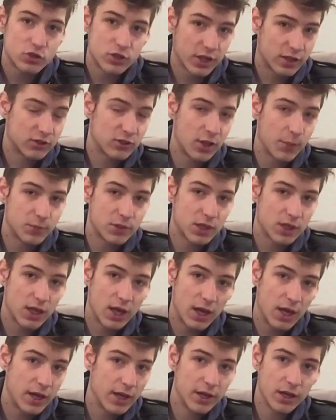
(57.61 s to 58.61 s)

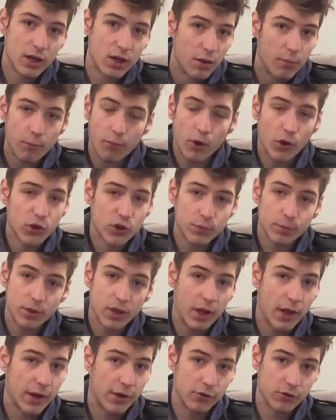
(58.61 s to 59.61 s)
Jacksepticeye,
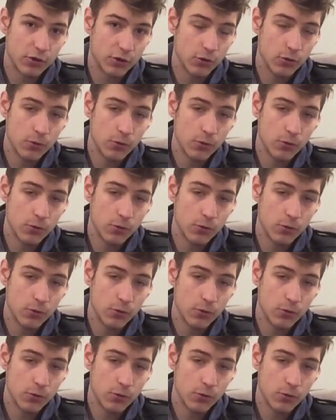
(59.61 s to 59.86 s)
Markiplier